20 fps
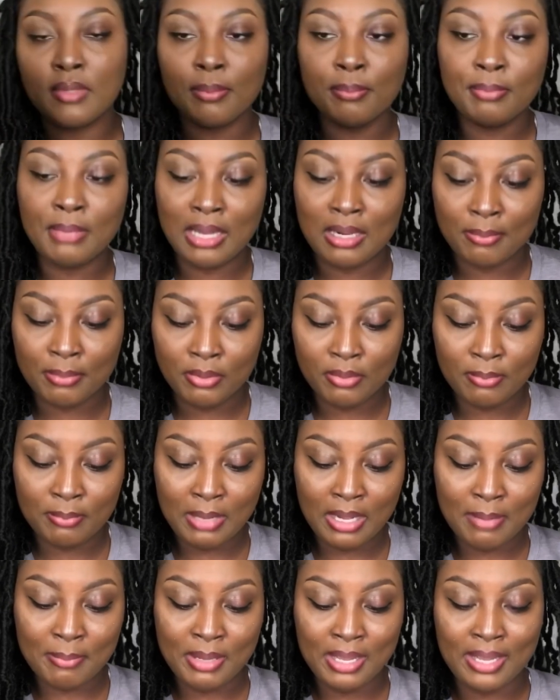Bada boom,
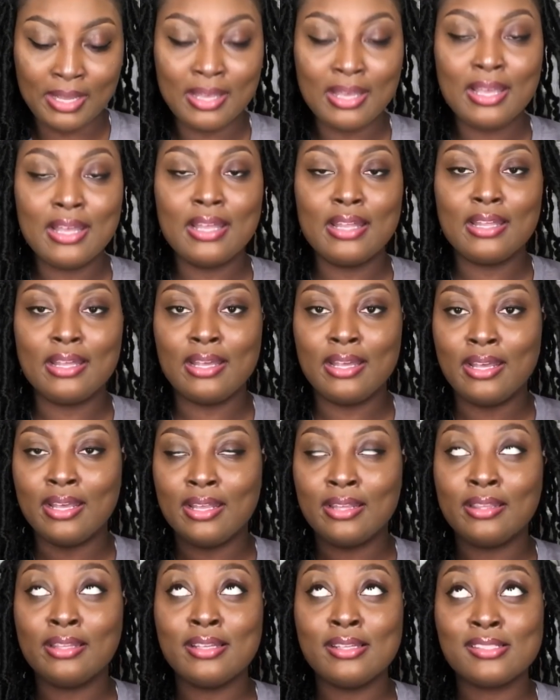bada bang.
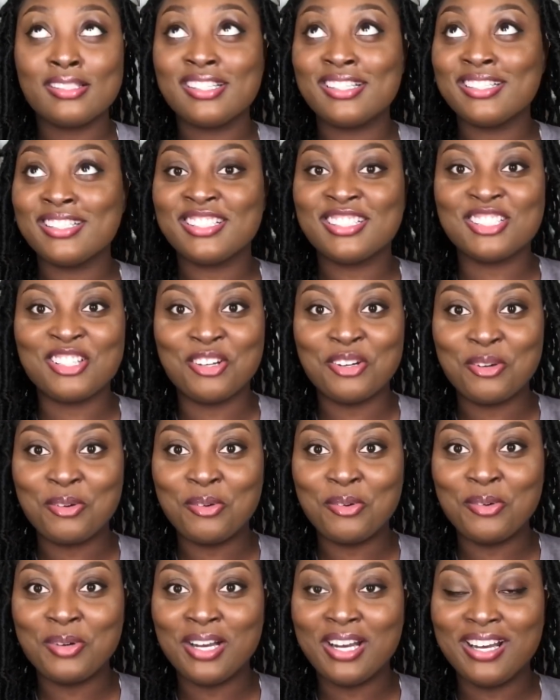And this is
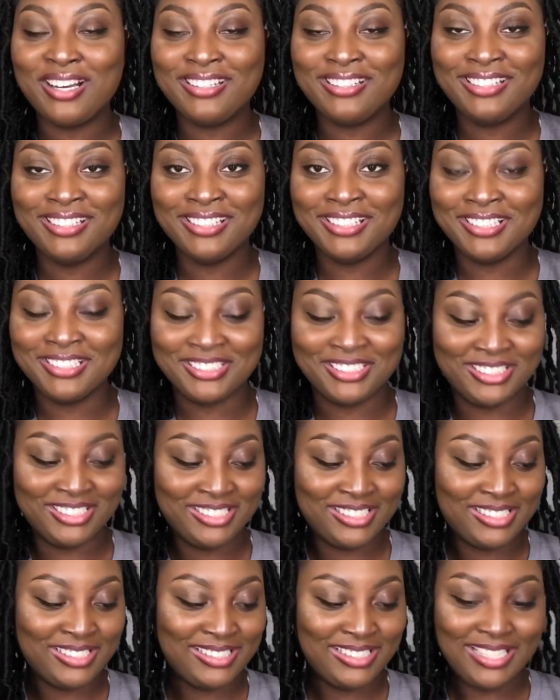so
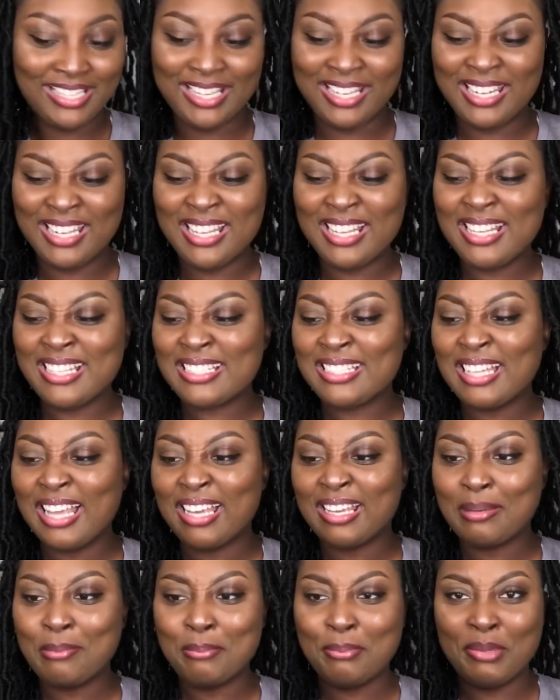delicious. And it is
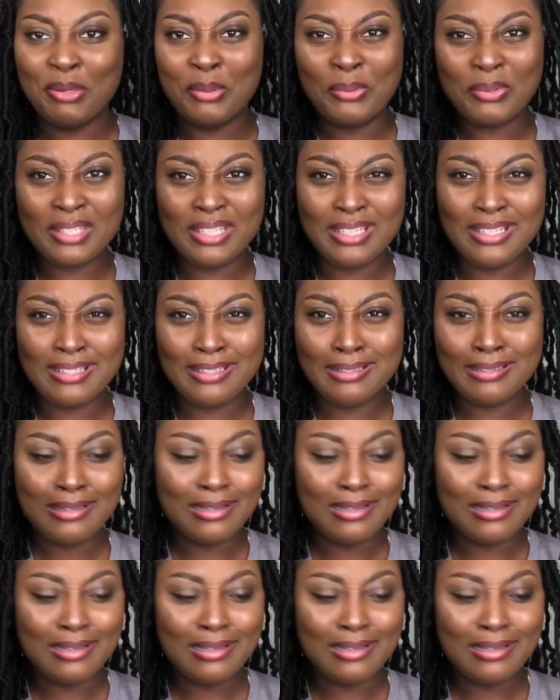like milky.